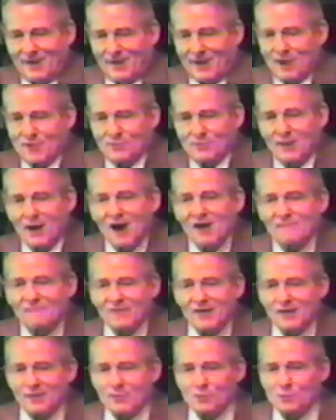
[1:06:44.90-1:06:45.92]
I said, I
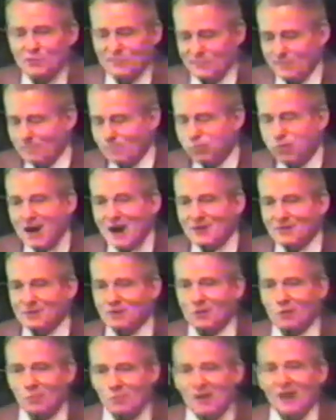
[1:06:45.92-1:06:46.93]
fail to see the
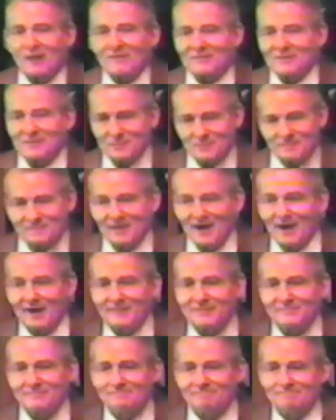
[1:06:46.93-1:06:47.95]
practical relevance of
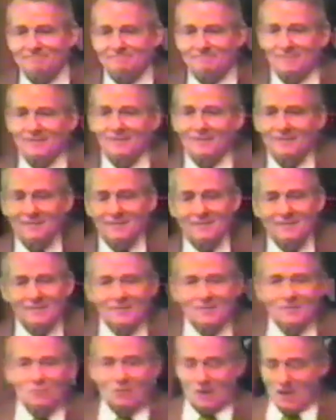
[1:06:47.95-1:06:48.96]
that.
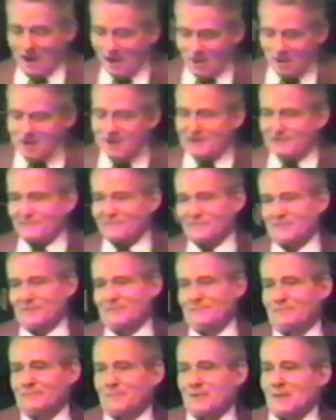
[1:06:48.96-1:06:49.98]
Well, I
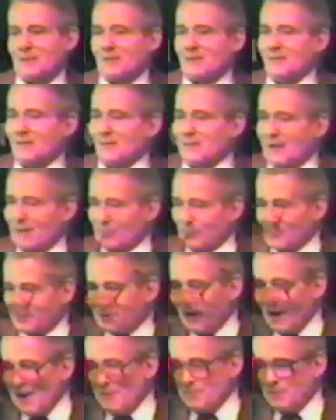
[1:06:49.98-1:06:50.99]
left. And when the
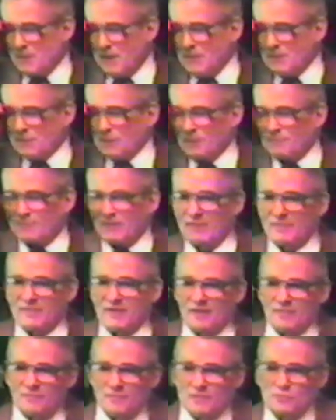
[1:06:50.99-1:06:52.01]
time came to defend
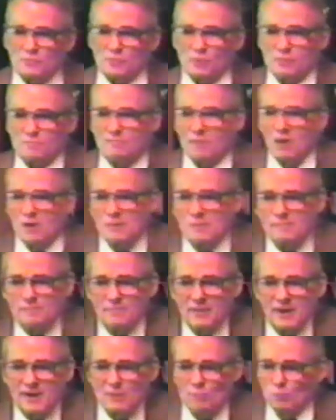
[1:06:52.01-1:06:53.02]
that thesis, Barton
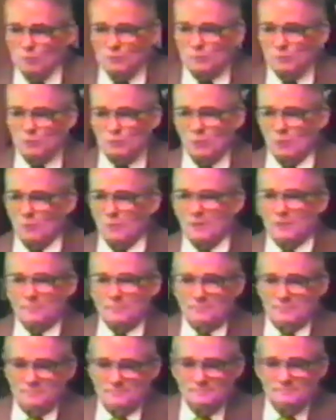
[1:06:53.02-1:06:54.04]
Payne wouldn't show
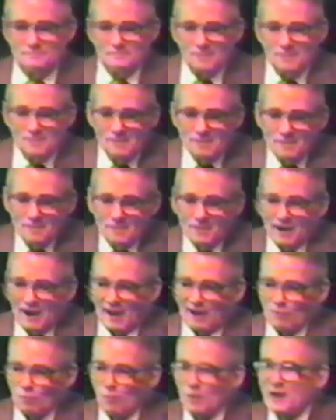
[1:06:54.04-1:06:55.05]
up.
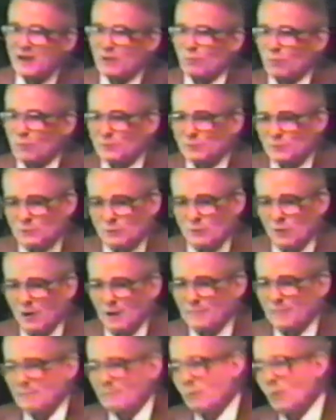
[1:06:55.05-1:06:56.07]
And Whitty wouldn't show
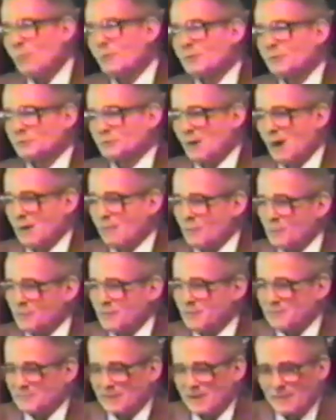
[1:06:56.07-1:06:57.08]
up, and Brokenshire was
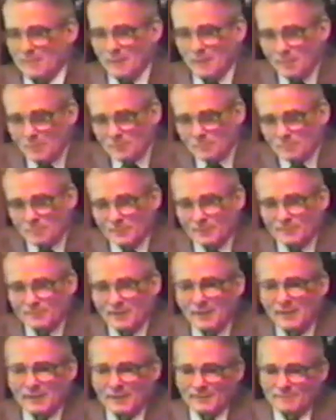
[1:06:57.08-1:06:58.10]
sick down in the hospital,
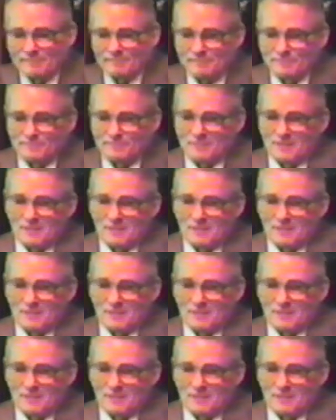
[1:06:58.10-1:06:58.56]
dying.